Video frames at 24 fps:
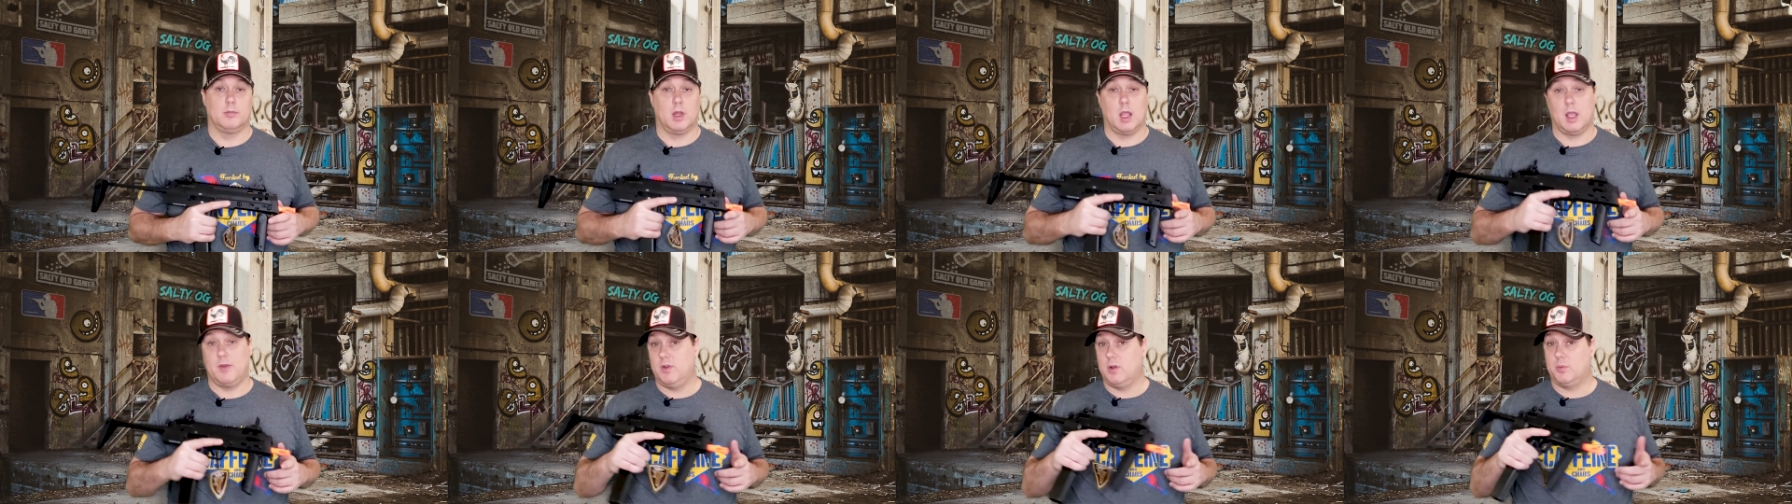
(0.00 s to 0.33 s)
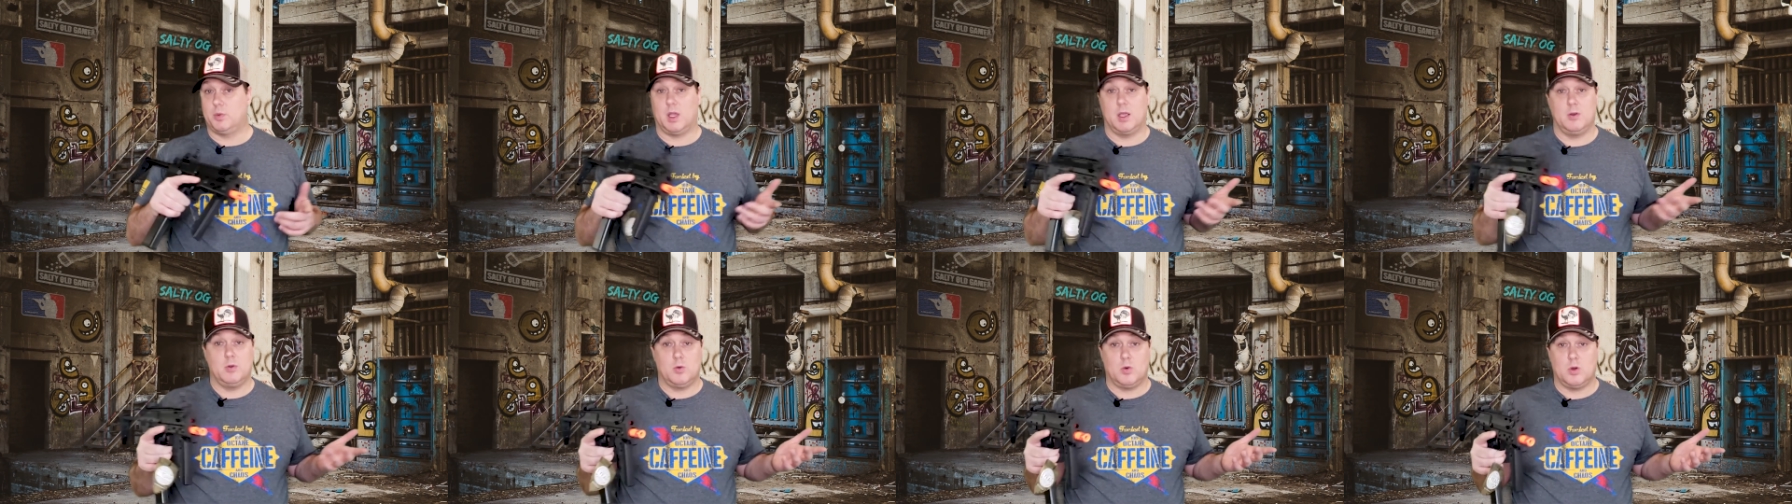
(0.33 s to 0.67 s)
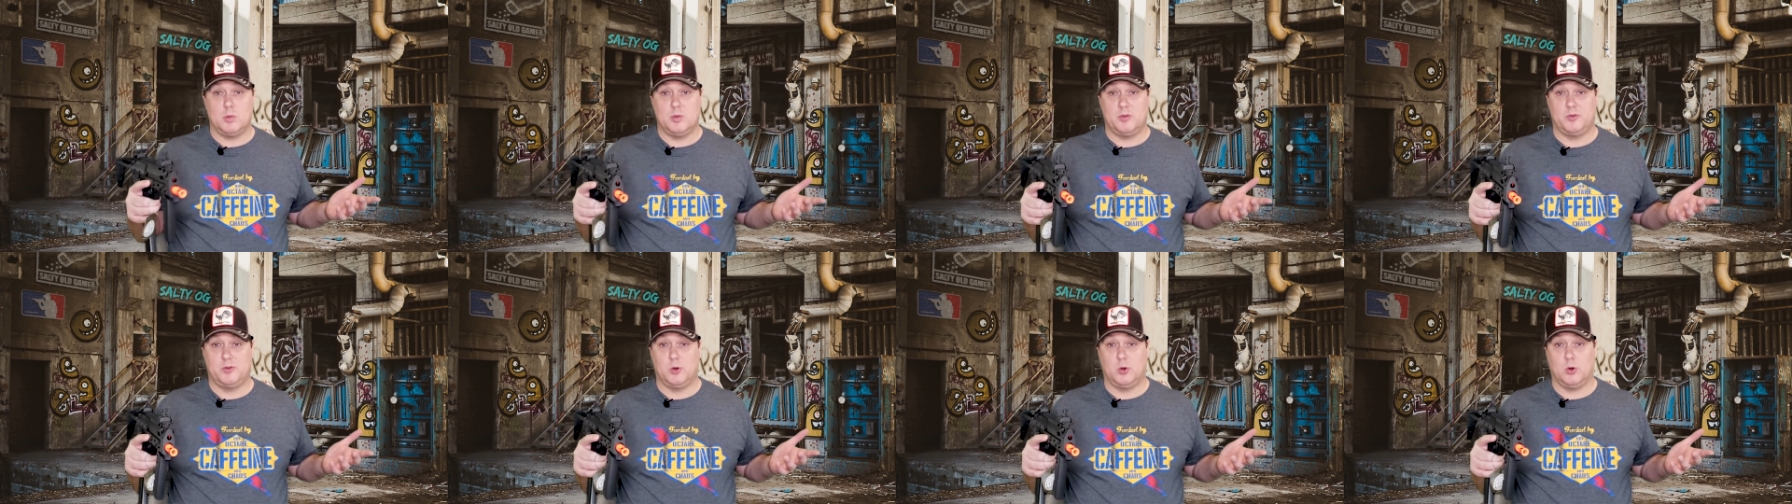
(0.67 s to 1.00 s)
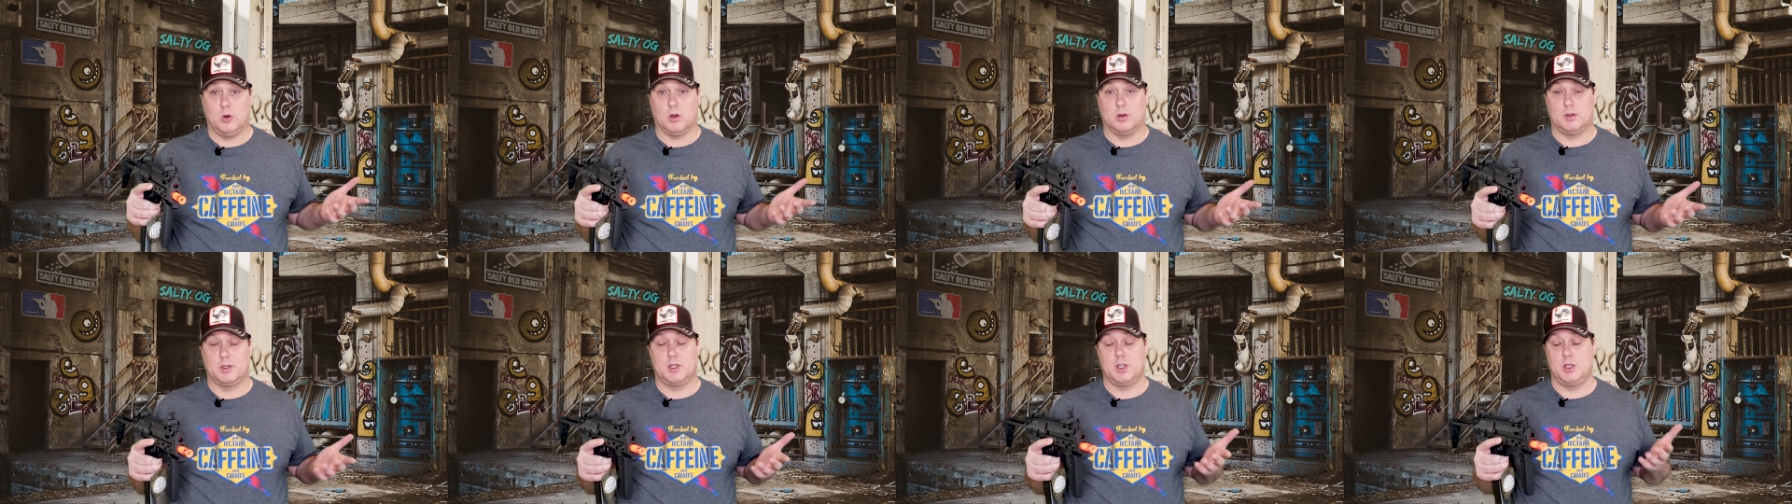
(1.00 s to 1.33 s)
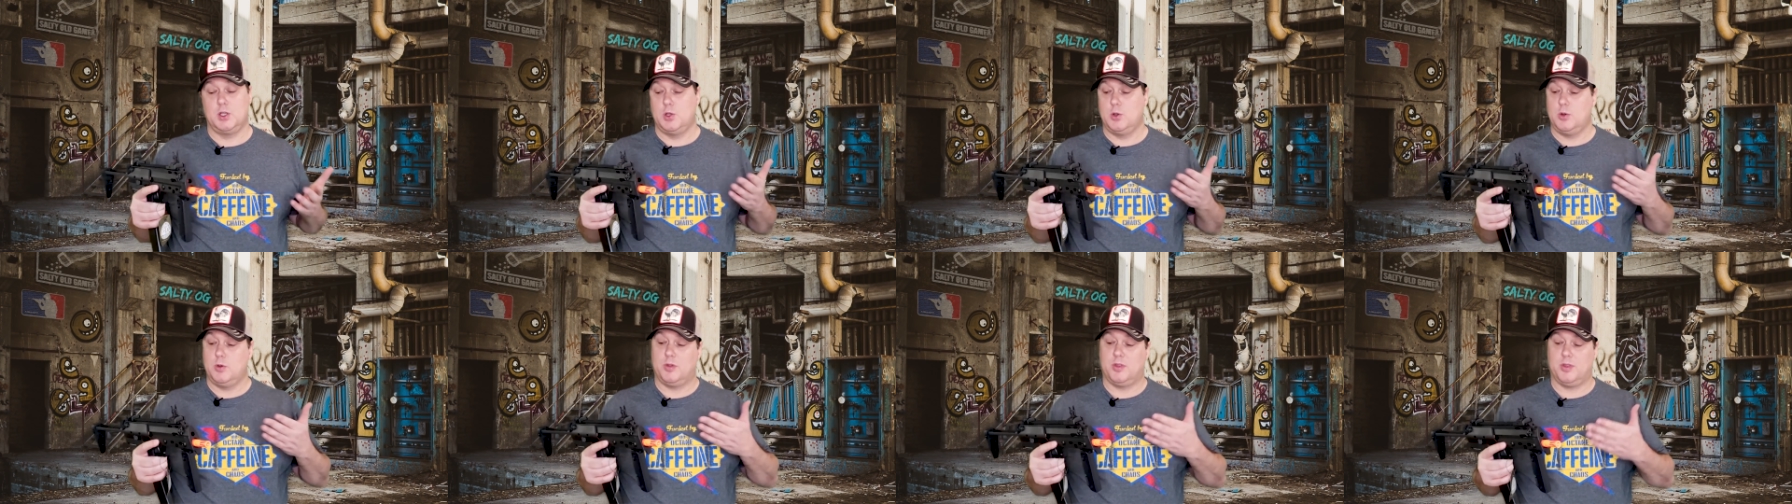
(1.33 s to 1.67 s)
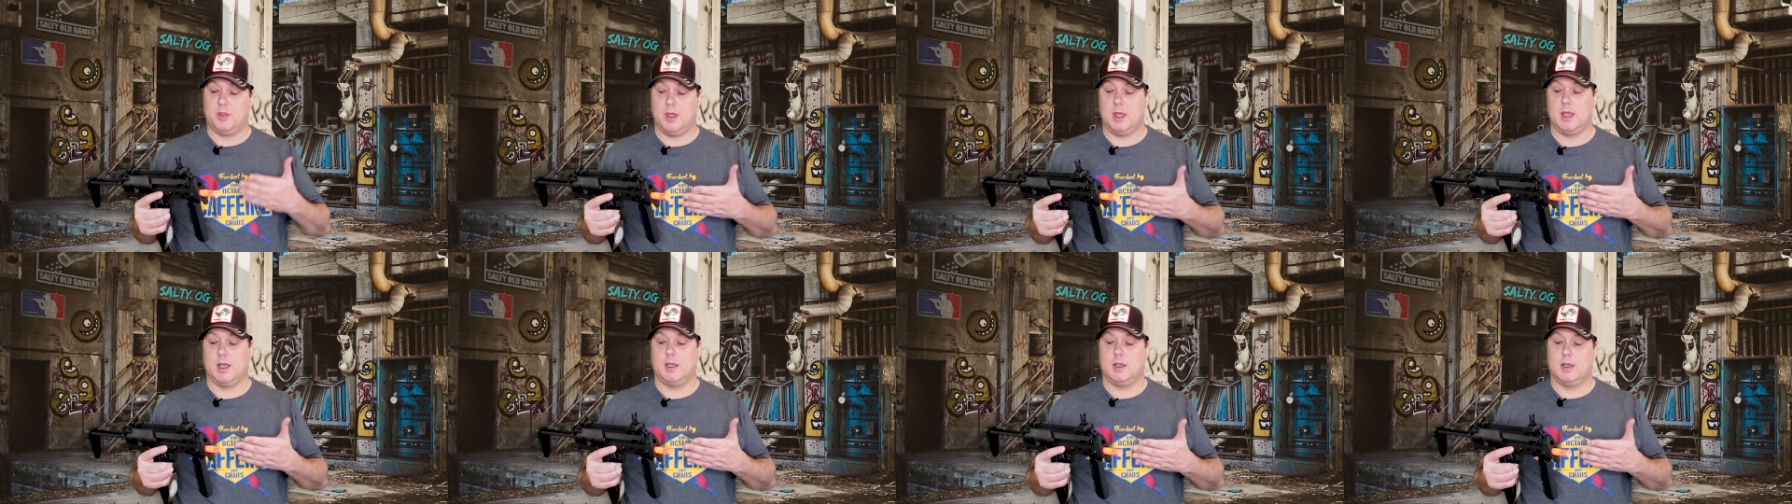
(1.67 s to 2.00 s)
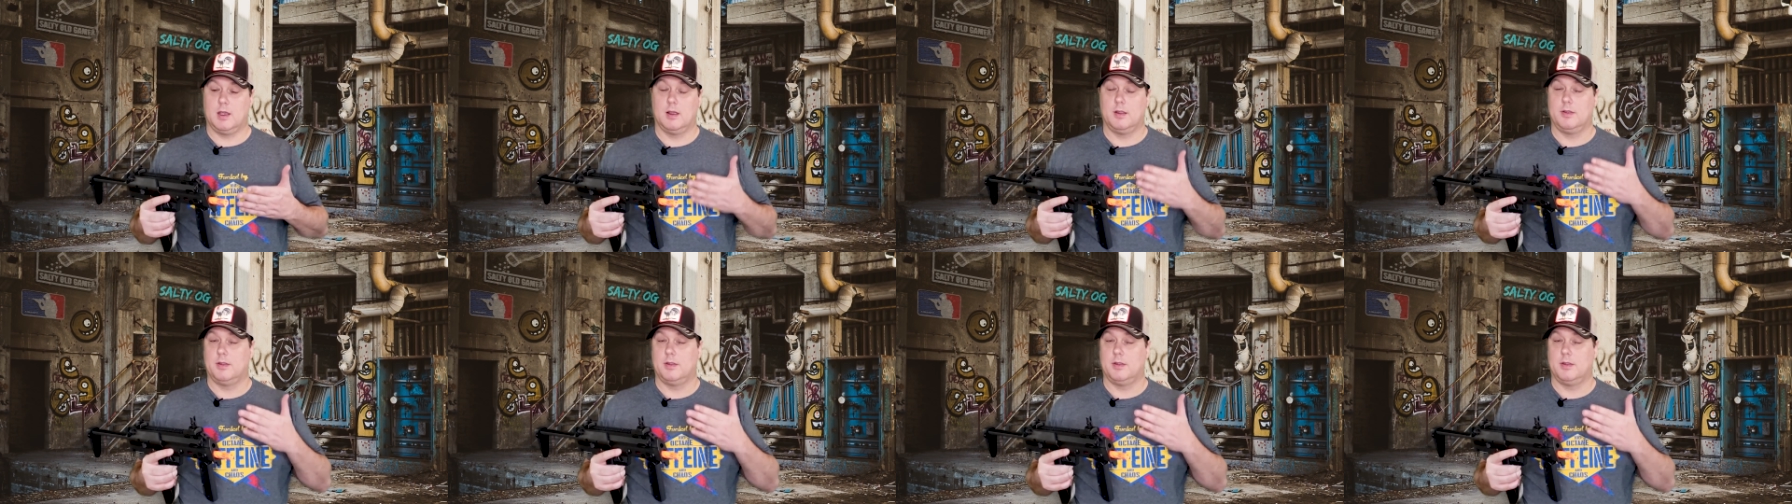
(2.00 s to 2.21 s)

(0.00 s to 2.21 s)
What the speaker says: Have you played with one before? Do you think